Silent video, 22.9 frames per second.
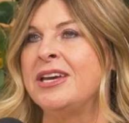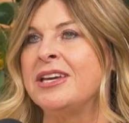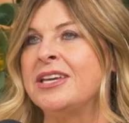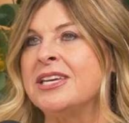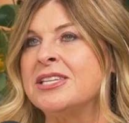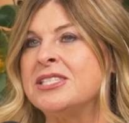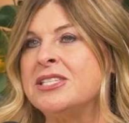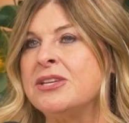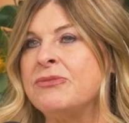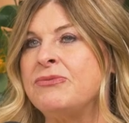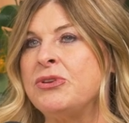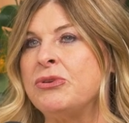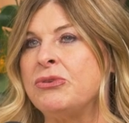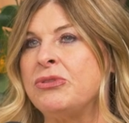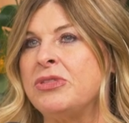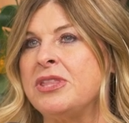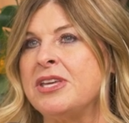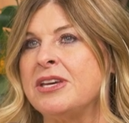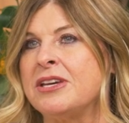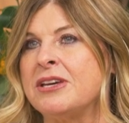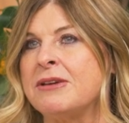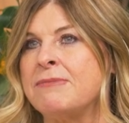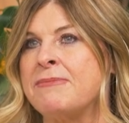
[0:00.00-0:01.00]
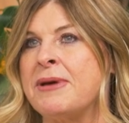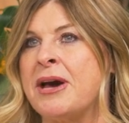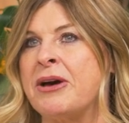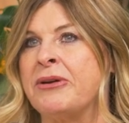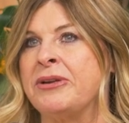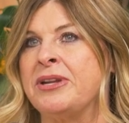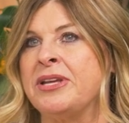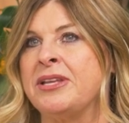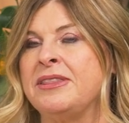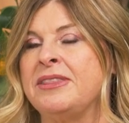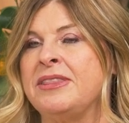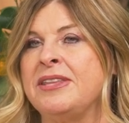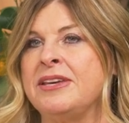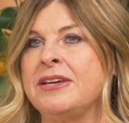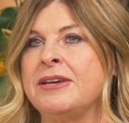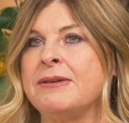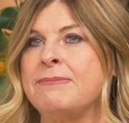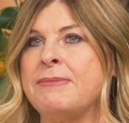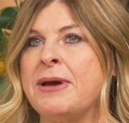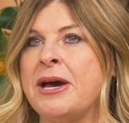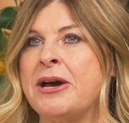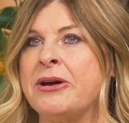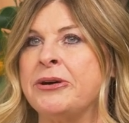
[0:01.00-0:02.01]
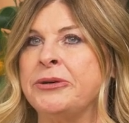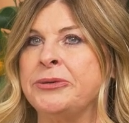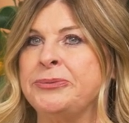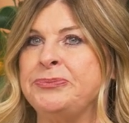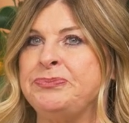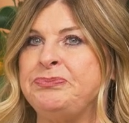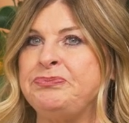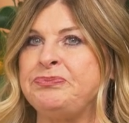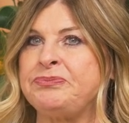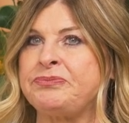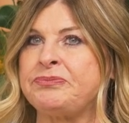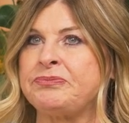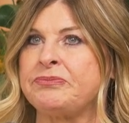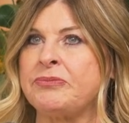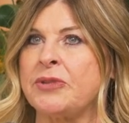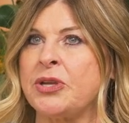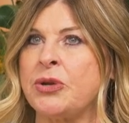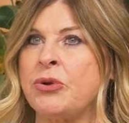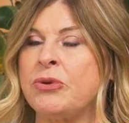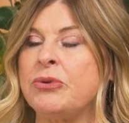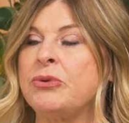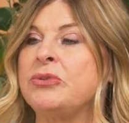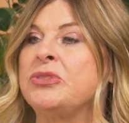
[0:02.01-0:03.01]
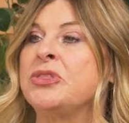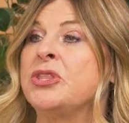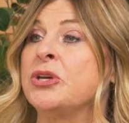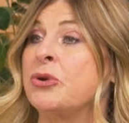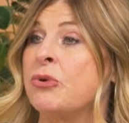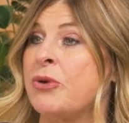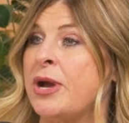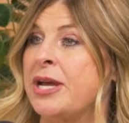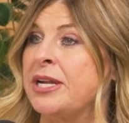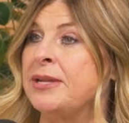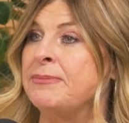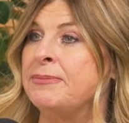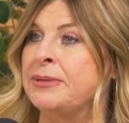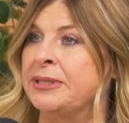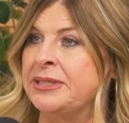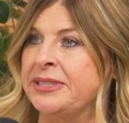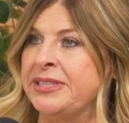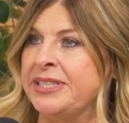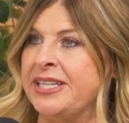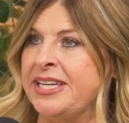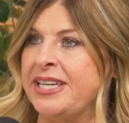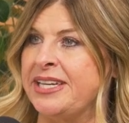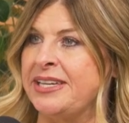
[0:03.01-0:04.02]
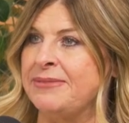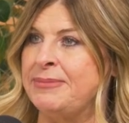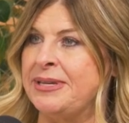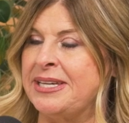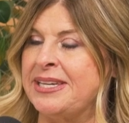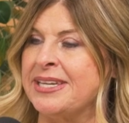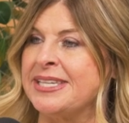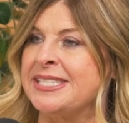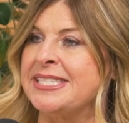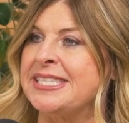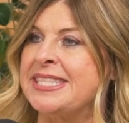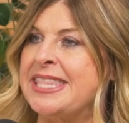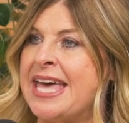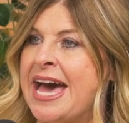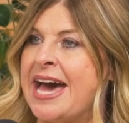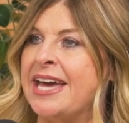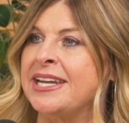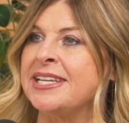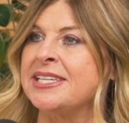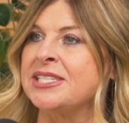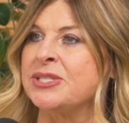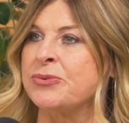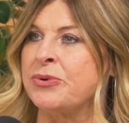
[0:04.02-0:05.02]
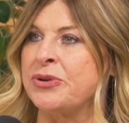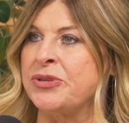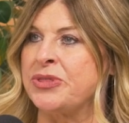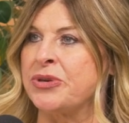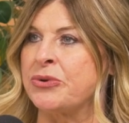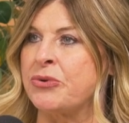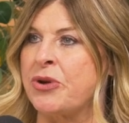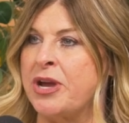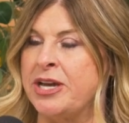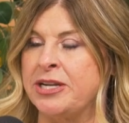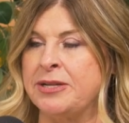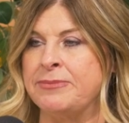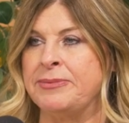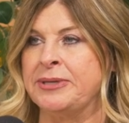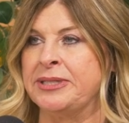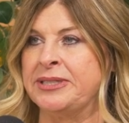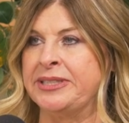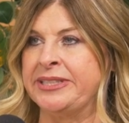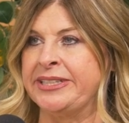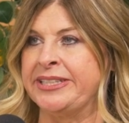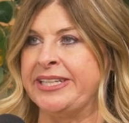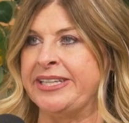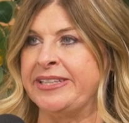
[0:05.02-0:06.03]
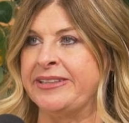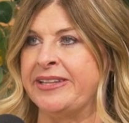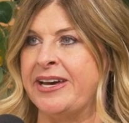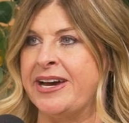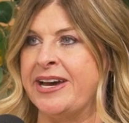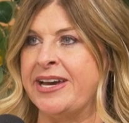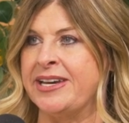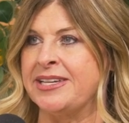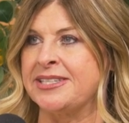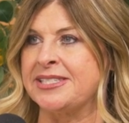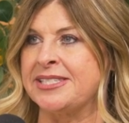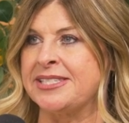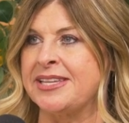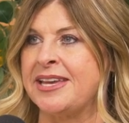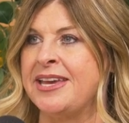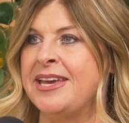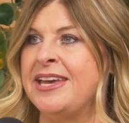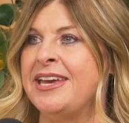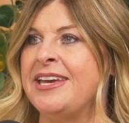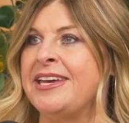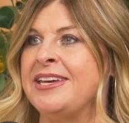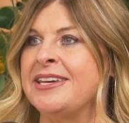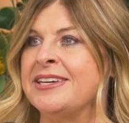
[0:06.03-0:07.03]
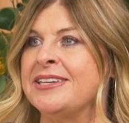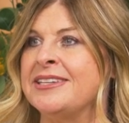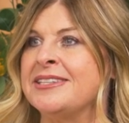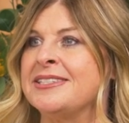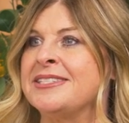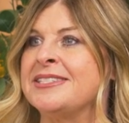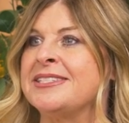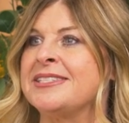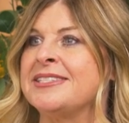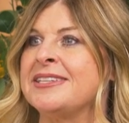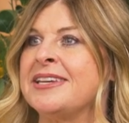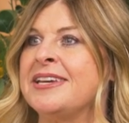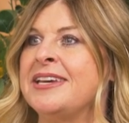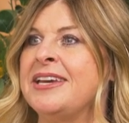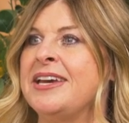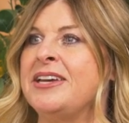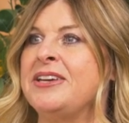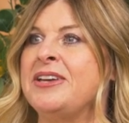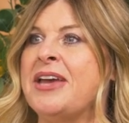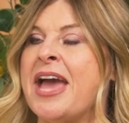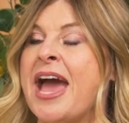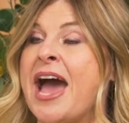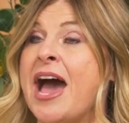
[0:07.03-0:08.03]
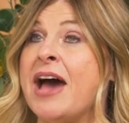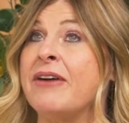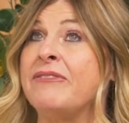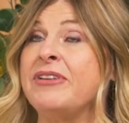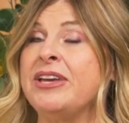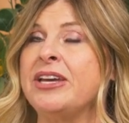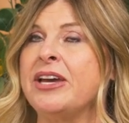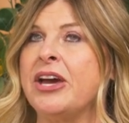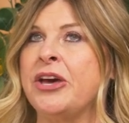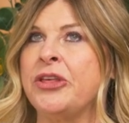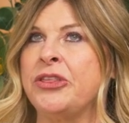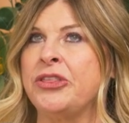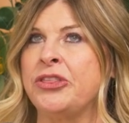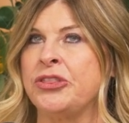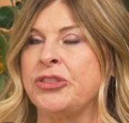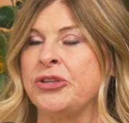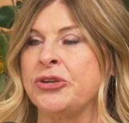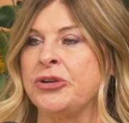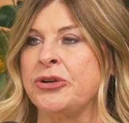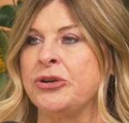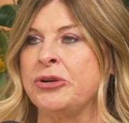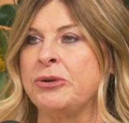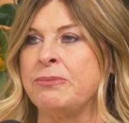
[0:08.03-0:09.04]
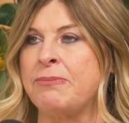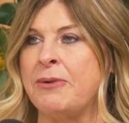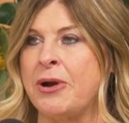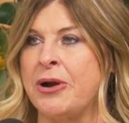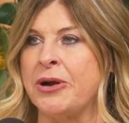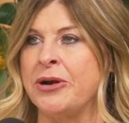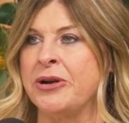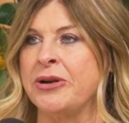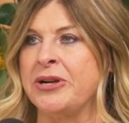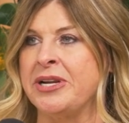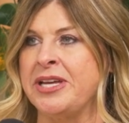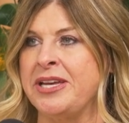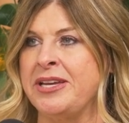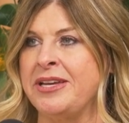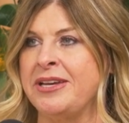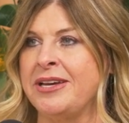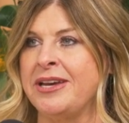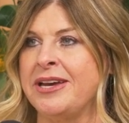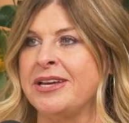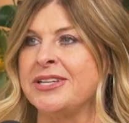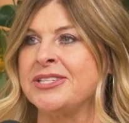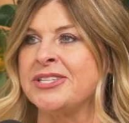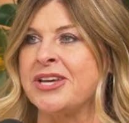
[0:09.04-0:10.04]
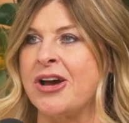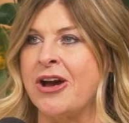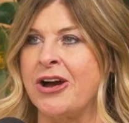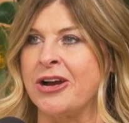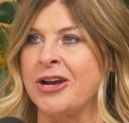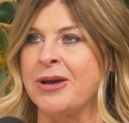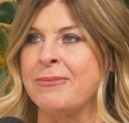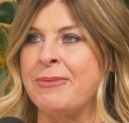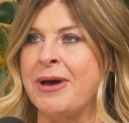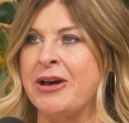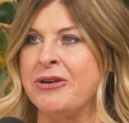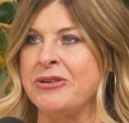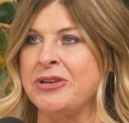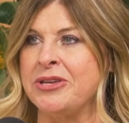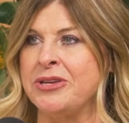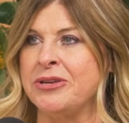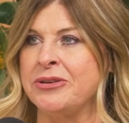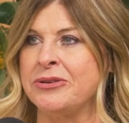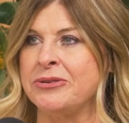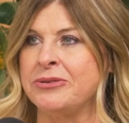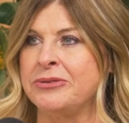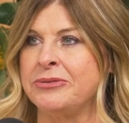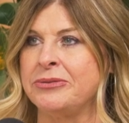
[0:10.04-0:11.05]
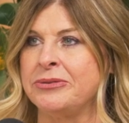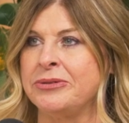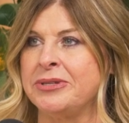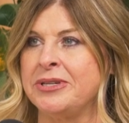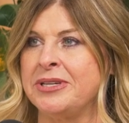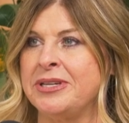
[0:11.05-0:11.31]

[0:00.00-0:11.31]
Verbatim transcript: Because if you think about it, think about the credibility because that is where the credibility lies mm-hmm. is having a third party talk about you